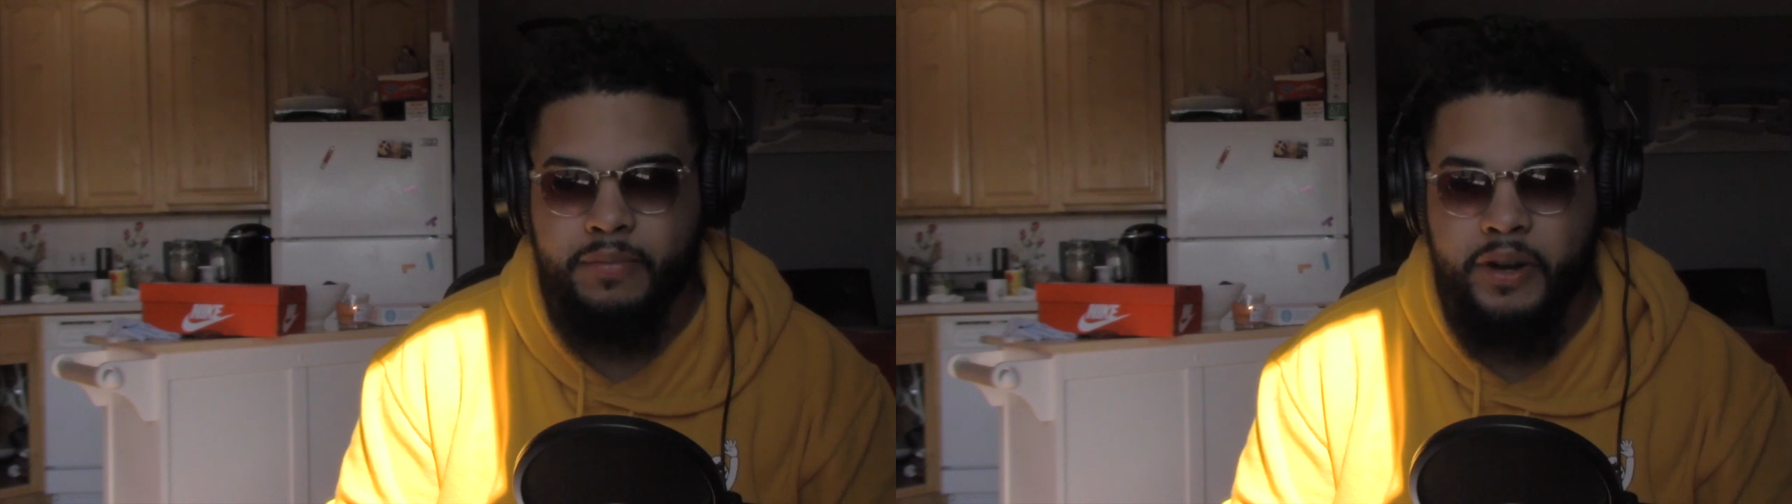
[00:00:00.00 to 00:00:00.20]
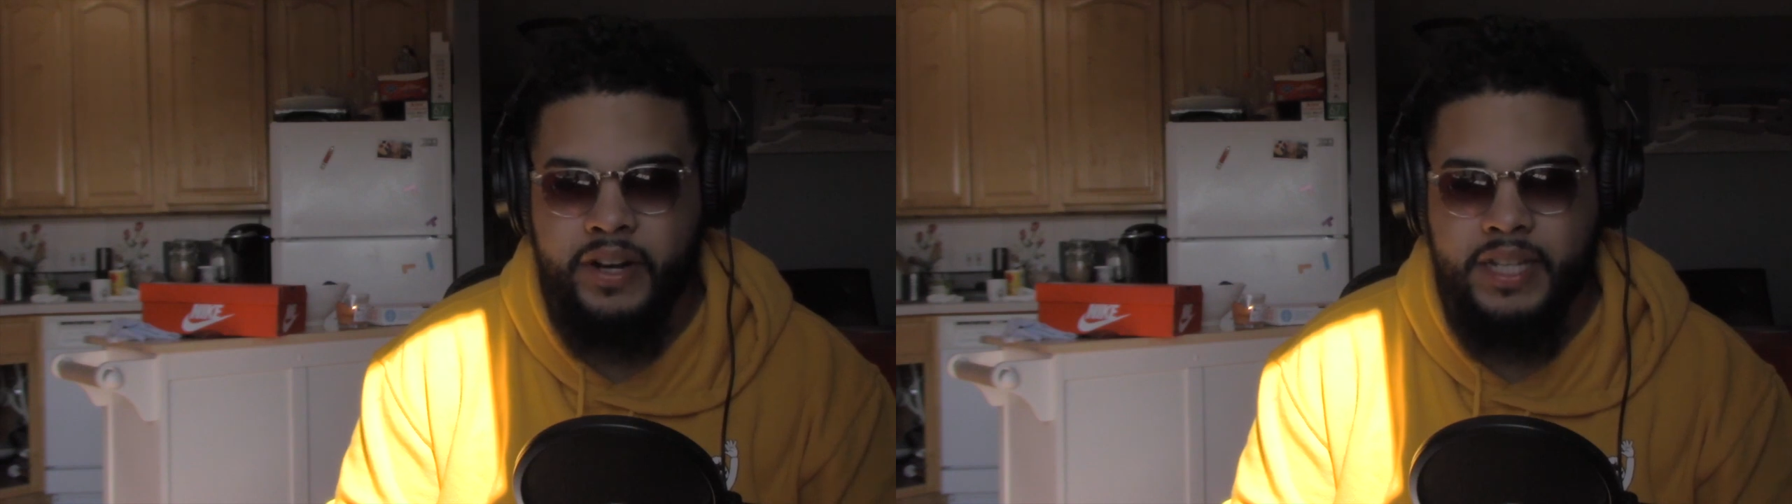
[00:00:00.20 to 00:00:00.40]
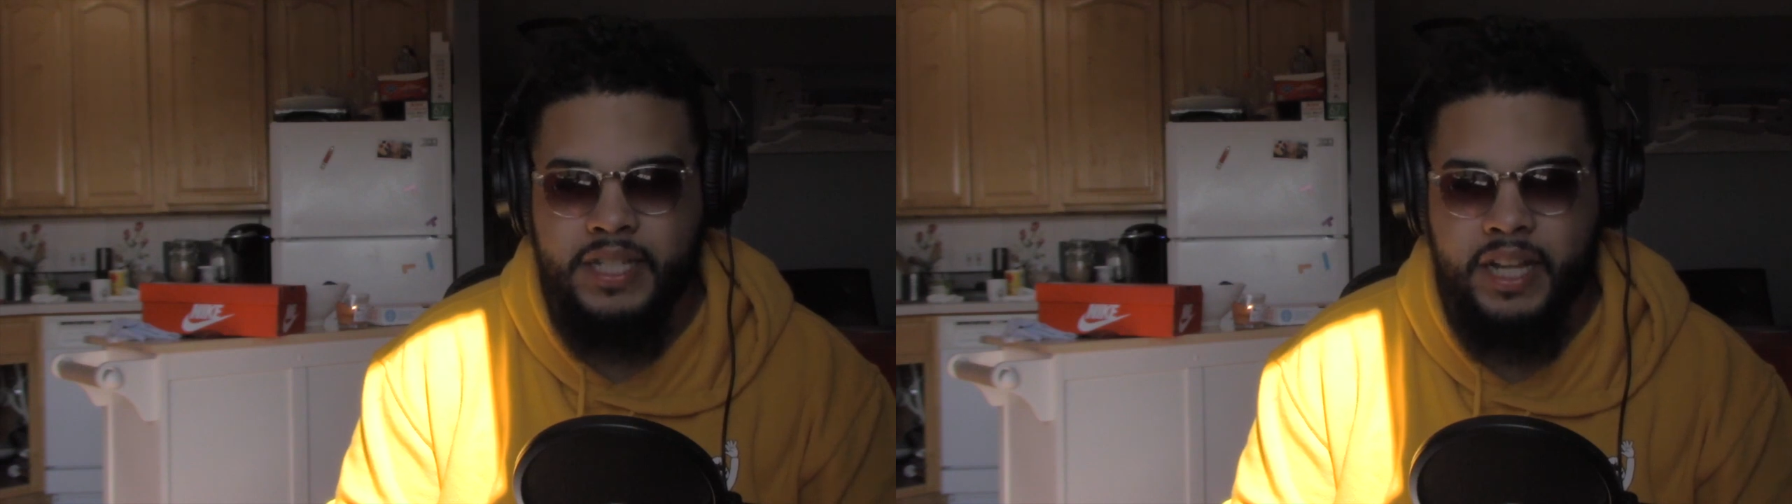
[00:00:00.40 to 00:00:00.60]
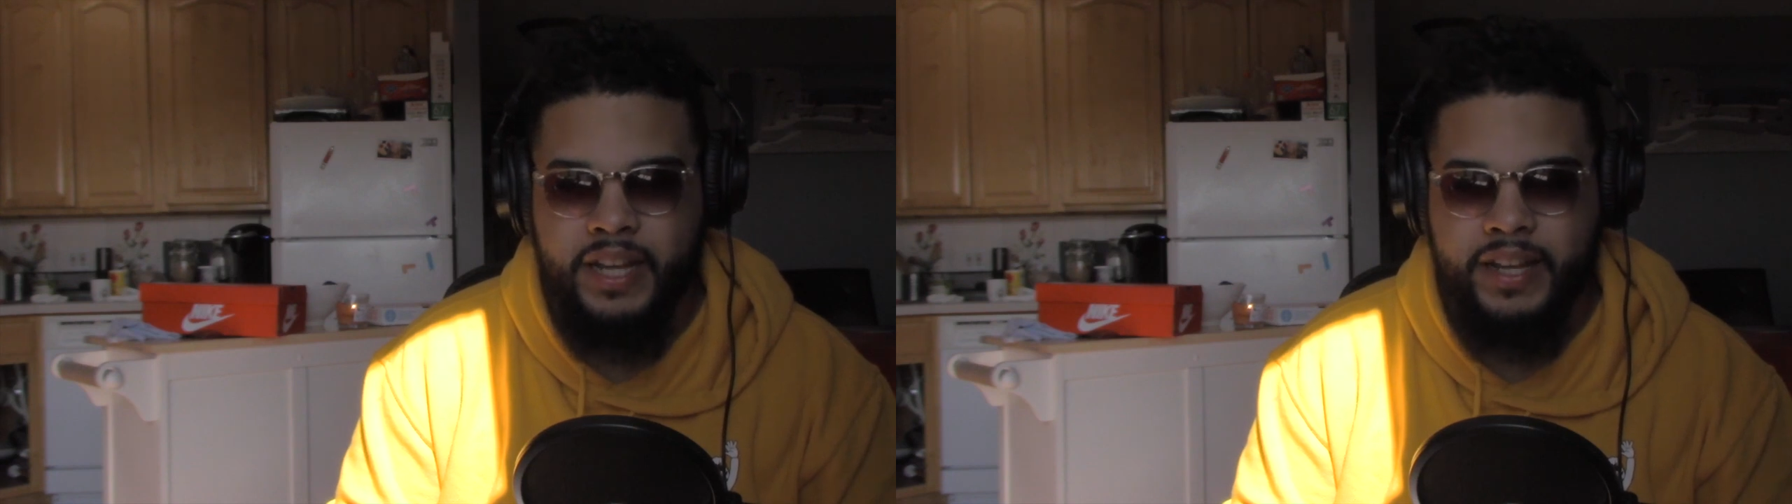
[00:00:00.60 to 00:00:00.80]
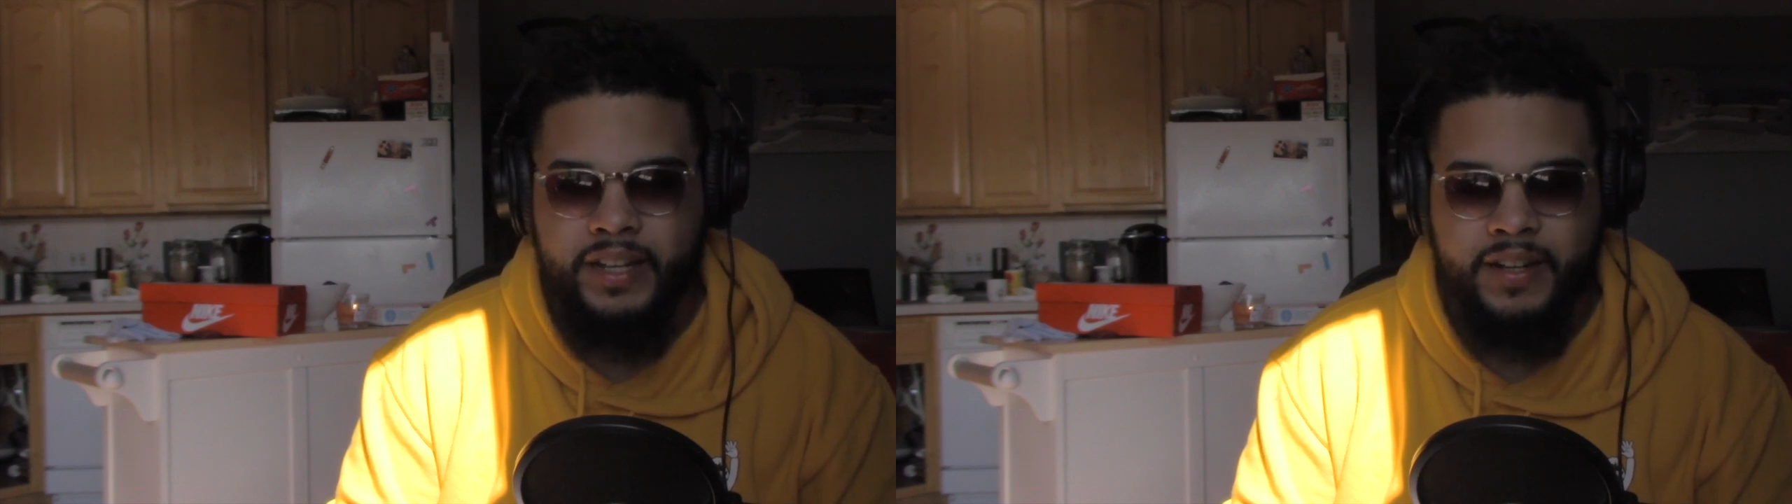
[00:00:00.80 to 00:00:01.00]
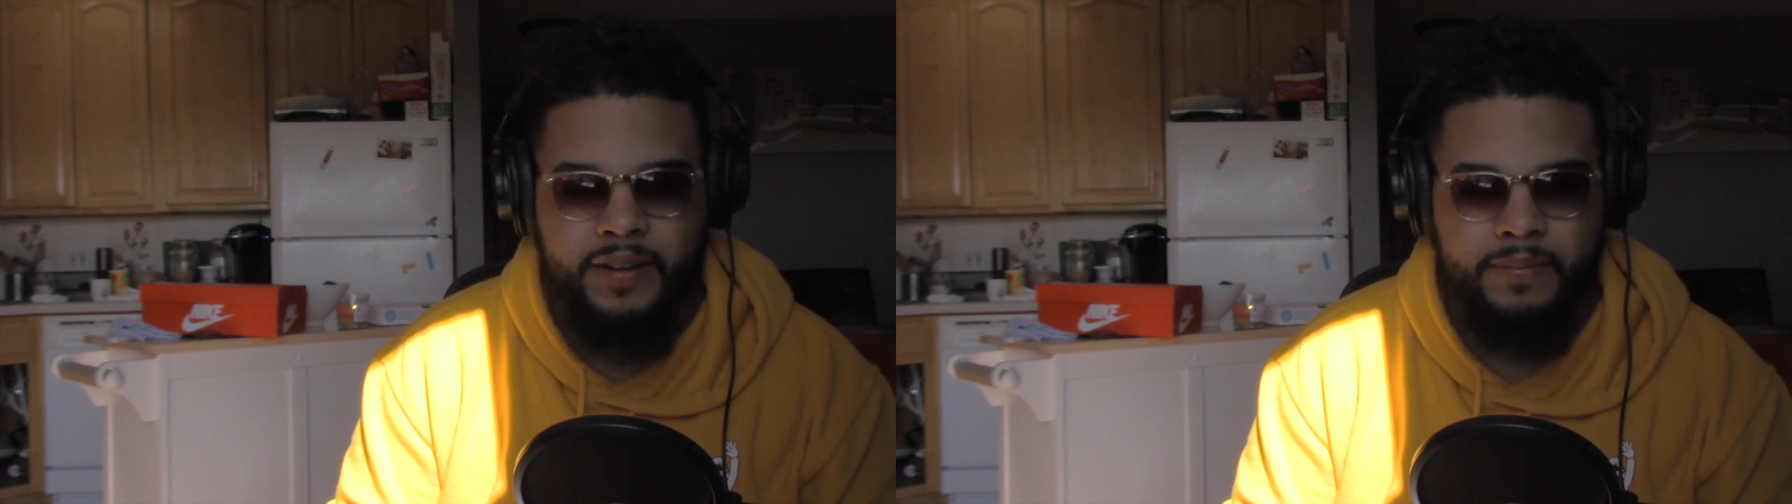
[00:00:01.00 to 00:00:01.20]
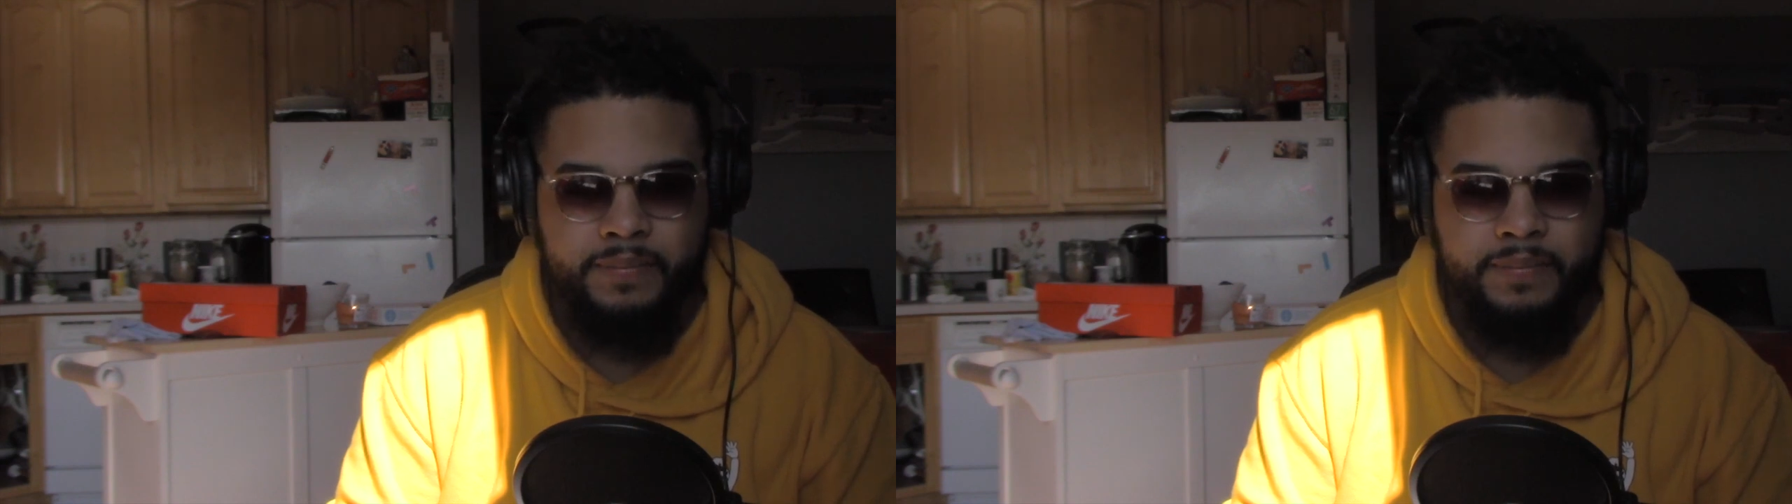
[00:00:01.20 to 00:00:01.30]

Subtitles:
Murray's like,